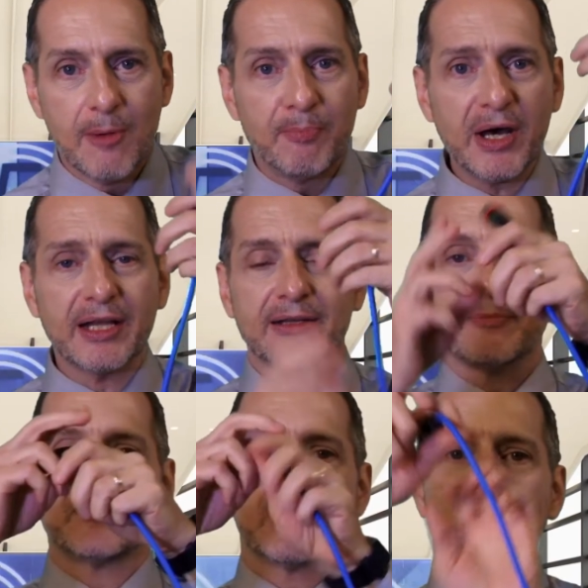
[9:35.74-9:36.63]
But
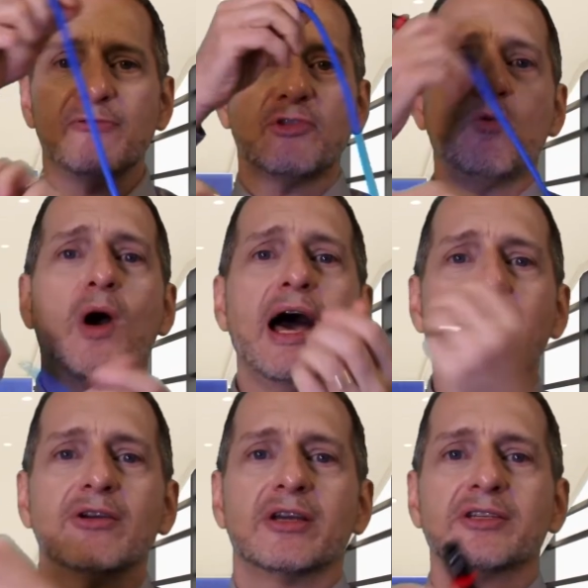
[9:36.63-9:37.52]
if the
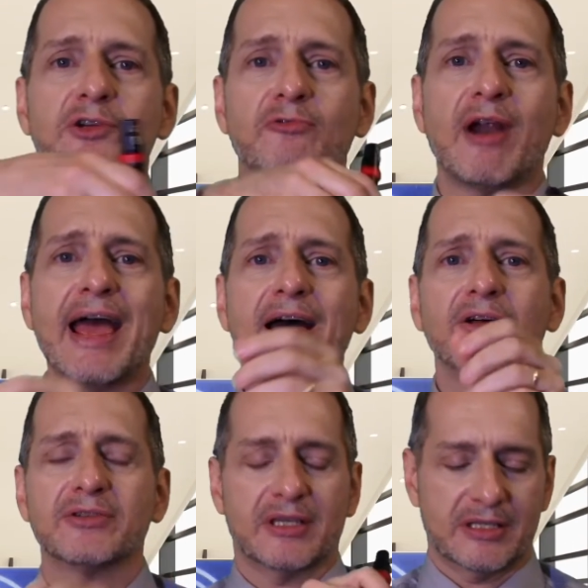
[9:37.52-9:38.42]
wire is
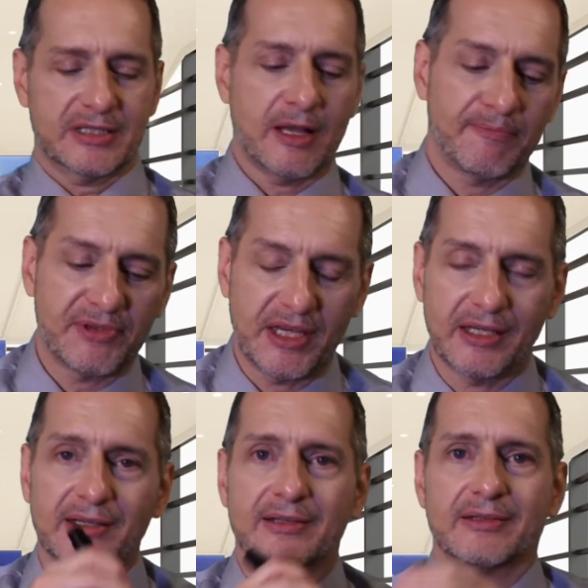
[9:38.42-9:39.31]
around
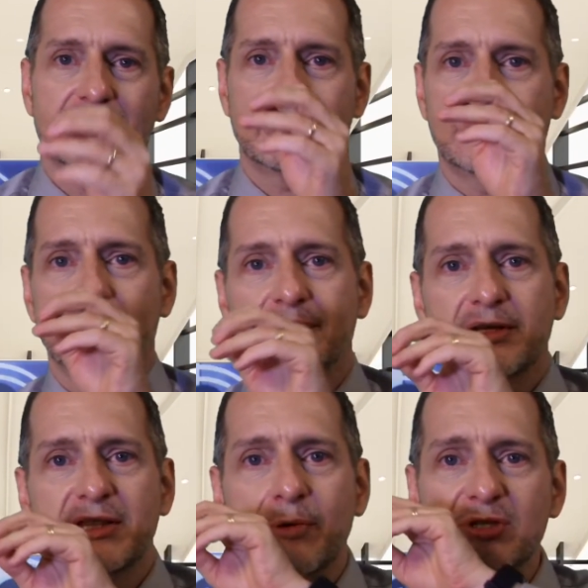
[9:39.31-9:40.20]
something,
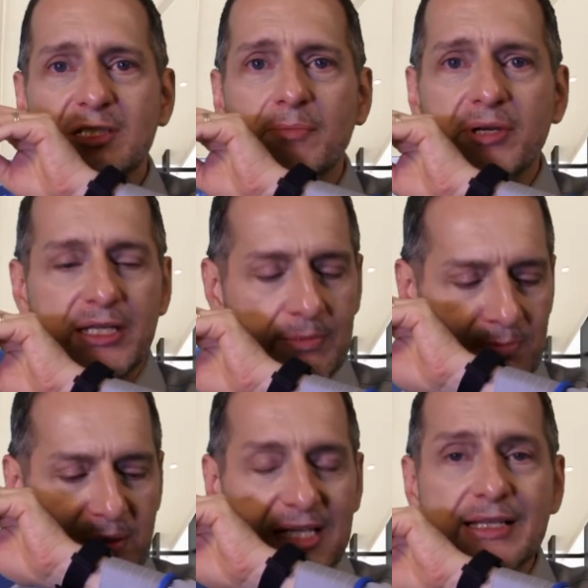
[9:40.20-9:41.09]
then when somebody
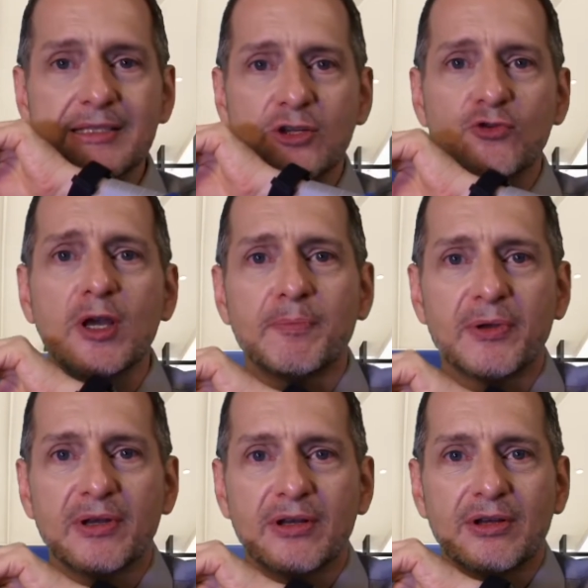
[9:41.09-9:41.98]
begins to trip,
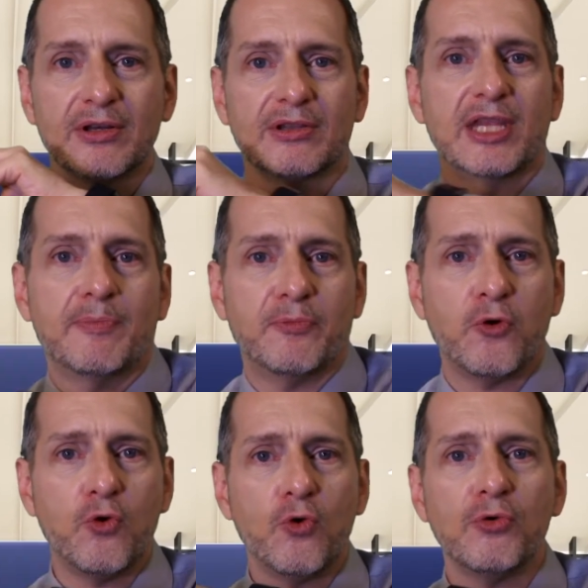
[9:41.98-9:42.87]
they
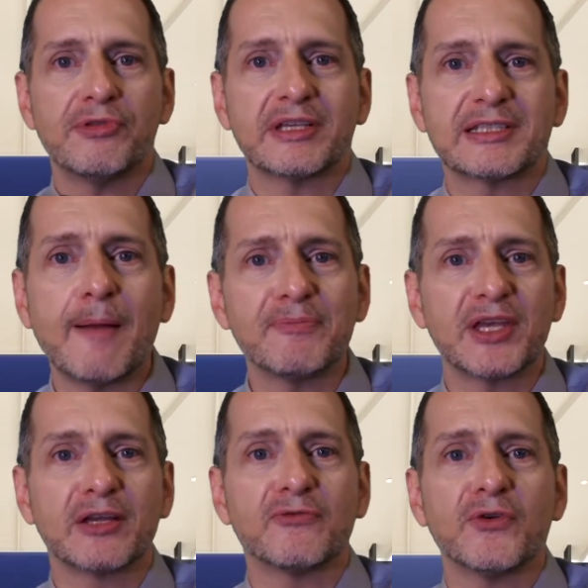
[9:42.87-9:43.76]
pull the
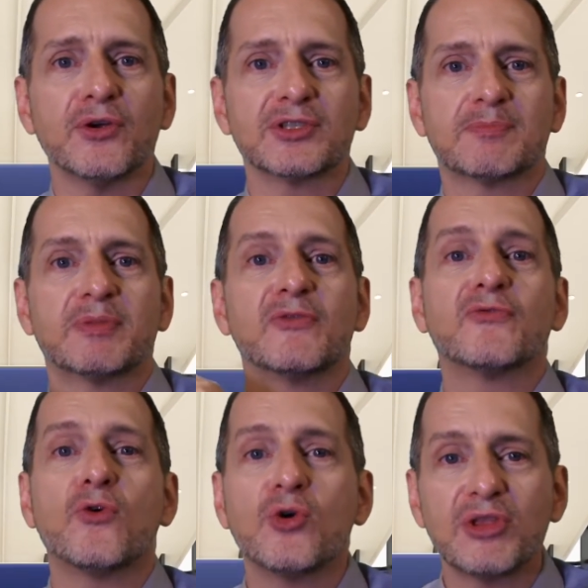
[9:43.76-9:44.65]
something first
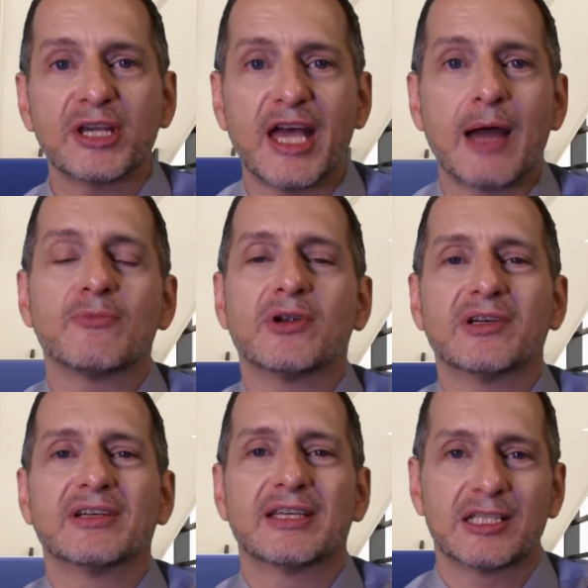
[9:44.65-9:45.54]
before the
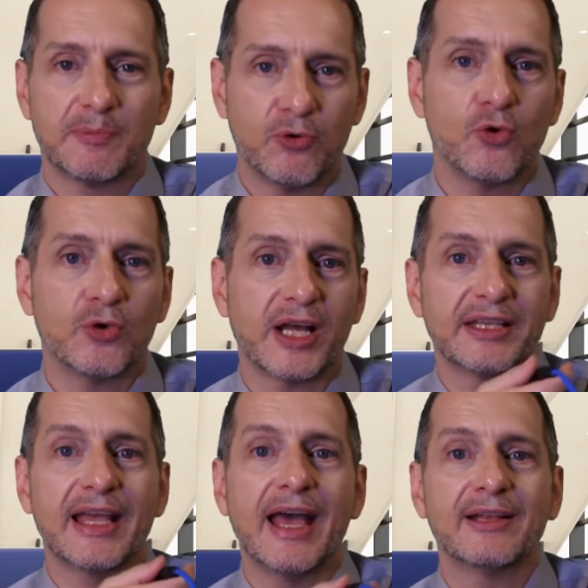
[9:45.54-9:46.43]
camera gets pulled
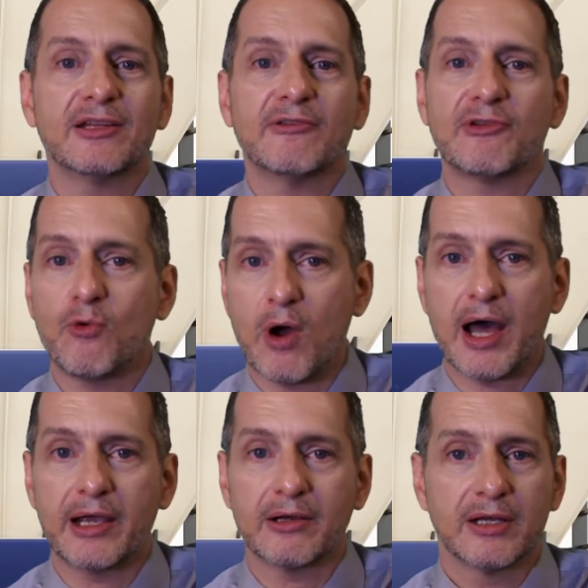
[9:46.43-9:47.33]
on the end of the
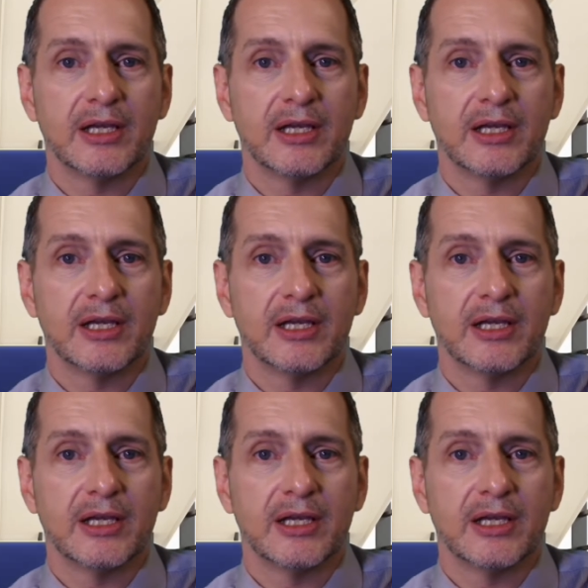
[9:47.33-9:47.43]
wire.